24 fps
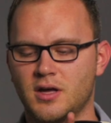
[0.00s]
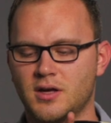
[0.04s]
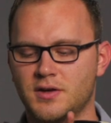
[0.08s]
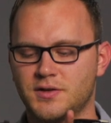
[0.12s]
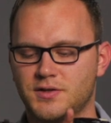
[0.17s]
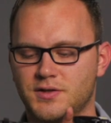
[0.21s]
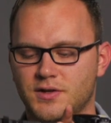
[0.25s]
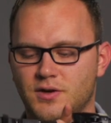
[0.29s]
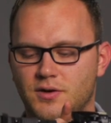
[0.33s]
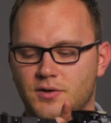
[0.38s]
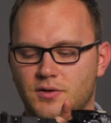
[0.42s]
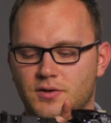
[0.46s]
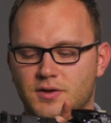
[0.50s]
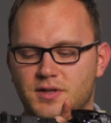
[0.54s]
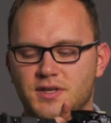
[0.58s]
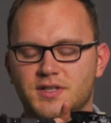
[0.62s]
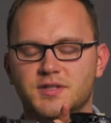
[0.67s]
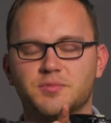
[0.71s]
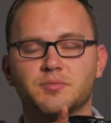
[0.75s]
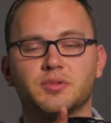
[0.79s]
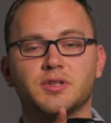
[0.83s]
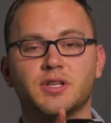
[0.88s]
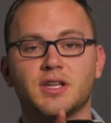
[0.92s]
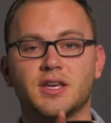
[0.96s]
So
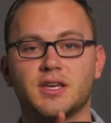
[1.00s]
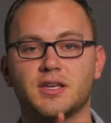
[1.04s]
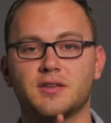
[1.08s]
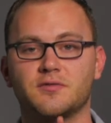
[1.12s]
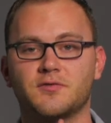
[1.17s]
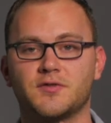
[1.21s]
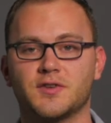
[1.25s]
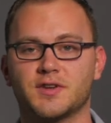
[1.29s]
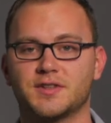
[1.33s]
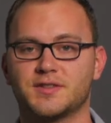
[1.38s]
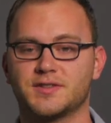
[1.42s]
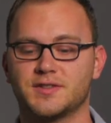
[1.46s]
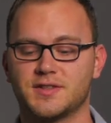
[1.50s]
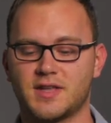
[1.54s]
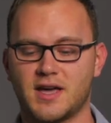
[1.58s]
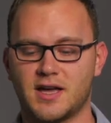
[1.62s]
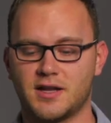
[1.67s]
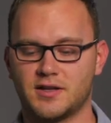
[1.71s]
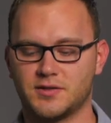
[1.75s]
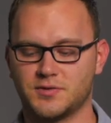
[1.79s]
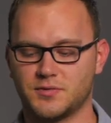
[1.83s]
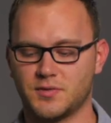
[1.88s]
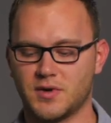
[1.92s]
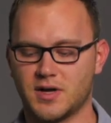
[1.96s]
this plate fixes
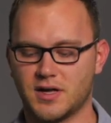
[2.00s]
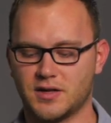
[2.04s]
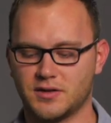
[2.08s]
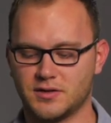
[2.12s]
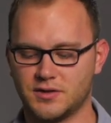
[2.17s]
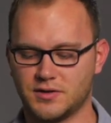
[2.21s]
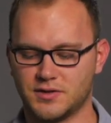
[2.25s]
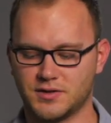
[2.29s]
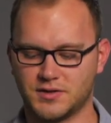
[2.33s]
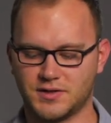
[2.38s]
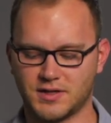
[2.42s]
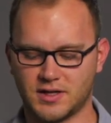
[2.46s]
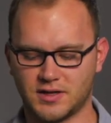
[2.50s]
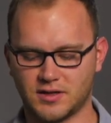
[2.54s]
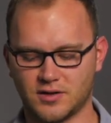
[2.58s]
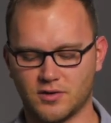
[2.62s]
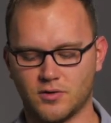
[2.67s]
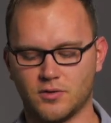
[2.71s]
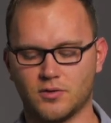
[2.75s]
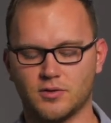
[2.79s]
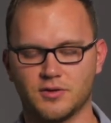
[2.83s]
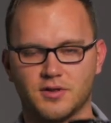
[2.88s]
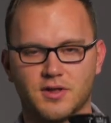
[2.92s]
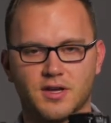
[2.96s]
that as well. You just set the
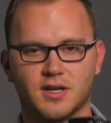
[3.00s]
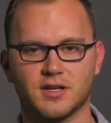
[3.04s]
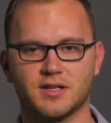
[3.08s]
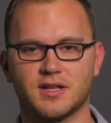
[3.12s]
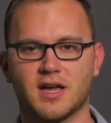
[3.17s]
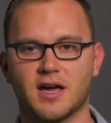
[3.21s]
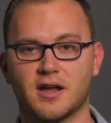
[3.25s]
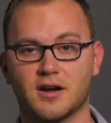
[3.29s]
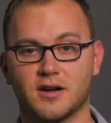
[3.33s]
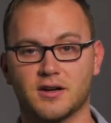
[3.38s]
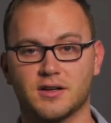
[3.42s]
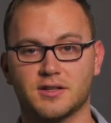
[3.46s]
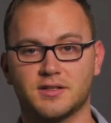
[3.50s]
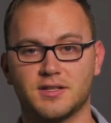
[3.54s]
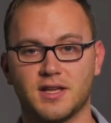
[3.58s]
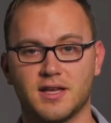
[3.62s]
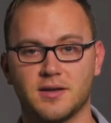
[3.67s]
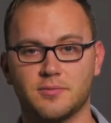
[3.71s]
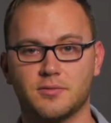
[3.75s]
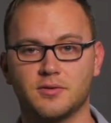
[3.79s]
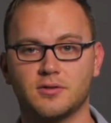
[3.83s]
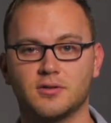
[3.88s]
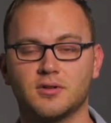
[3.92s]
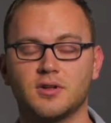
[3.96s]
whole thing down on a
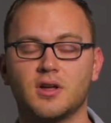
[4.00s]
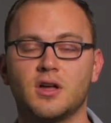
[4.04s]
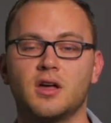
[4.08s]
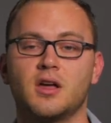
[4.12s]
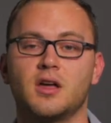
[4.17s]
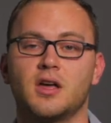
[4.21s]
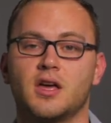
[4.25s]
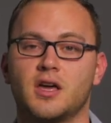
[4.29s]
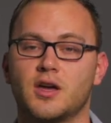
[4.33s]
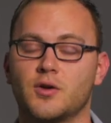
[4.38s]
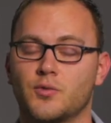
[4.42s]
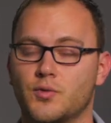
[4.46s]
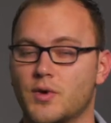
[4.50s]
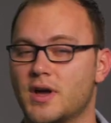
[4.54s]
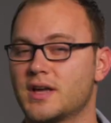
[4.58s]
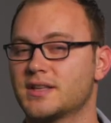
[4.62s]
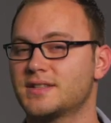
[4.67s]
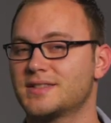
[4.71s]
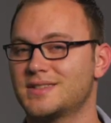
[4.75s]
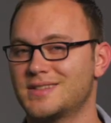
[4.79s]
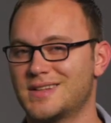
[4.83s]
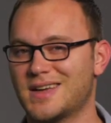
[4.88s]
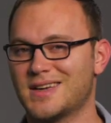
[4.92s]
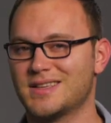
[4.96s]
table, it
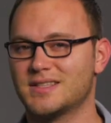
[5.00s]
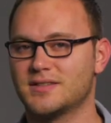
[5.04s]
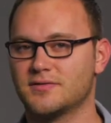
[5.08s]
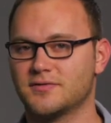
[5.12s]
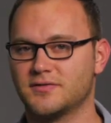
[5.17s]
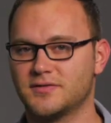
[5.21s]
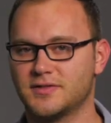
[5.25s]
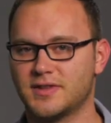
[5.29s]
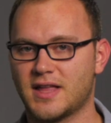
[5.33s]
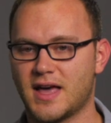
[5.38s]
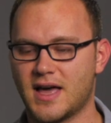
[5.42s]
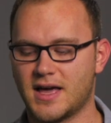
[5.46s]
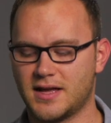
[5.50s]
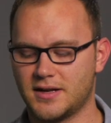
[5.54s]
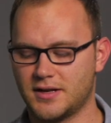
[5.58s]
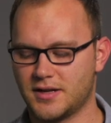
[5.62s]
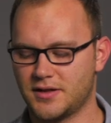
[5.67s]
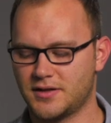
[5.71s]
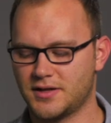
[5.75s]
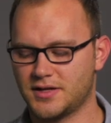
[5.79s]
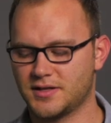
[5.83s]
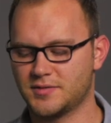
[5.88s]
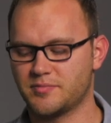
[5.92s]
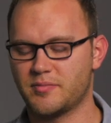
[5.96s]
rests nice and flat,
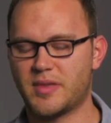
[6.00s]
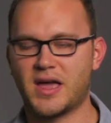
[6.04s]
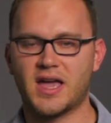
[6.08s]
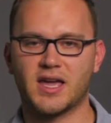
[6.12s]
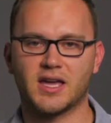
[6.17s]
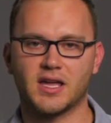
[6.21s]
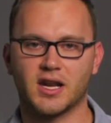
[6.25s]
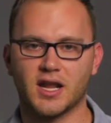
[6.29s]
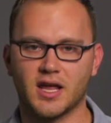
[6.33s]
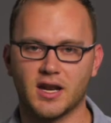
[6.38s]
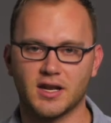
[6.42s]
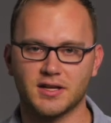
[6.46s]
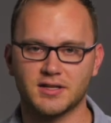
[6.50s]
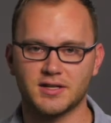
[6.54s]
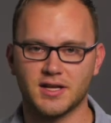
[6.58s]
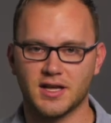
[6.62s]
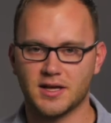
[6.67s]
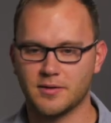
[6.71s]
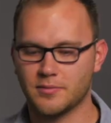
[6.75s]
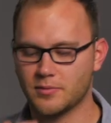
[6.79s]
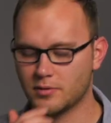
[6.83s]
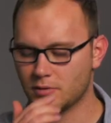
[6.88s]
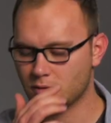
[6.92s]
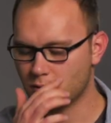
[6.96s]
nothing's banging on a
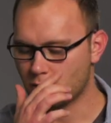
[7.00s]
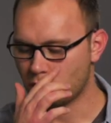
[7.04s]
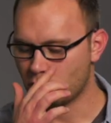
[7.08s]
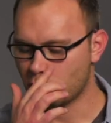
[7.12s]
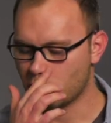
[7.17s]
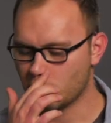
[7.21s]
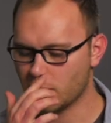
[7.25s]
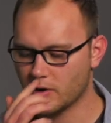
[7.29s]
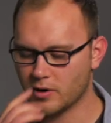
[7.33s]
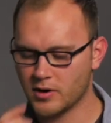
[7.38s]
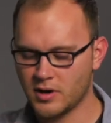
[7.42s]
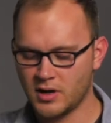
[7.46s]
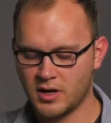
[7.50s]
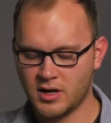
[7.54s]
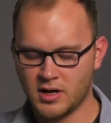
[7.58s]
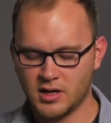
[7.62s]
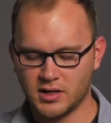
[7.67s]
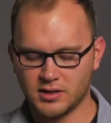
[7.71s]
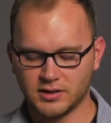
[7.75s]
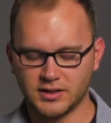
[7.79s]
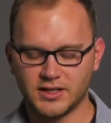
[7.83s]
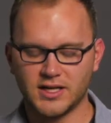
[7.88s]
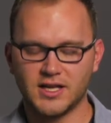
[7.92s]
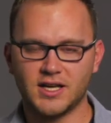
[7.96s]
table or
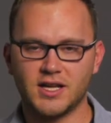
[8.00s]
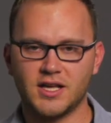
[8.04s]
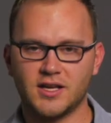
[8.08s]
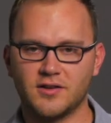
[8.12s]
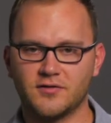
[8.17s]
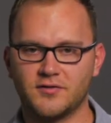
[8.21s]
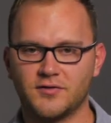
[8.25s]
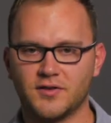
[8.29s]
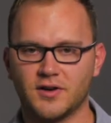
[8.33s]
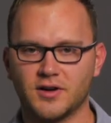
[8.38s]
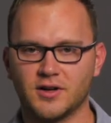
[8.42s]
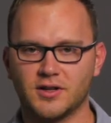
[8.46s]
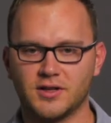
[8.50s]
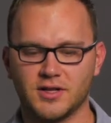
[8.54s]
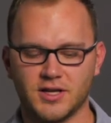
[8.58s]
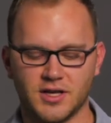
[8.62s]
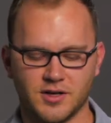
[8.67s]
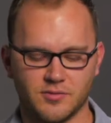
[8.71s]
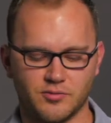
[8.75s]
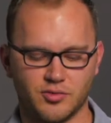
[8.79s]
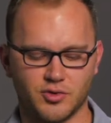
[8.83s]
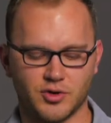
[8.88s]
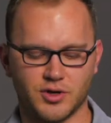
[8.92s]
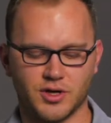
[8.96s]
leaning
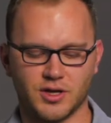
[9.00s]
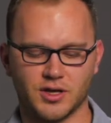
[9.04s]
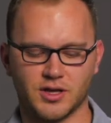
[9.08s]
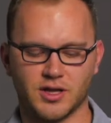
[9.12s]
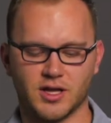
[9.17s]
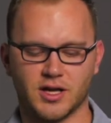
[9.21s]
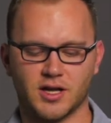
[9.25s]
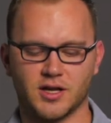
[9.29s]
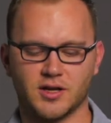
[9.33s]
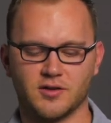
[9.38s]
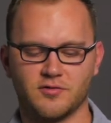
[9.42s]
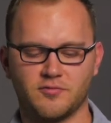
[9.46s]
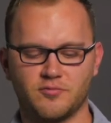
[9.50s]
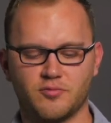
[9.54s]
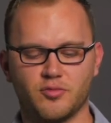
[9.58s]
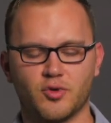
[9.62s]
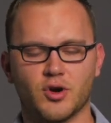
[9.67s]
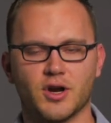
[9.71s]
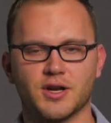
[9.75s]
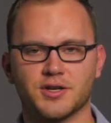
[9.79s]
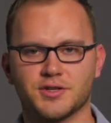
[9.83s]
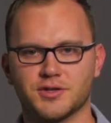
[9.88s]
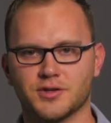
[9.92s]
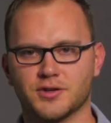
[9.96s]
funkily and putting a lot of
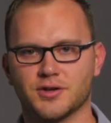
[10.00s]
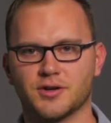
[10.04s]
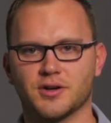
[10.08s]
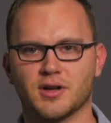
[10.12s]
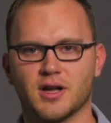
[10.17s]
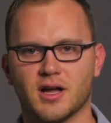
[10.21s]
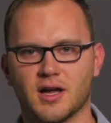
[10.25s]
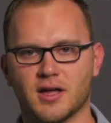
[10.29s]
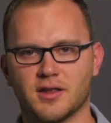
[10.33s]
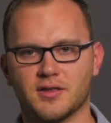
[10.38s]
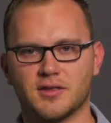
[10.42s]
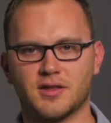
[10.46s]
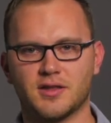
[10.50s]
pressure on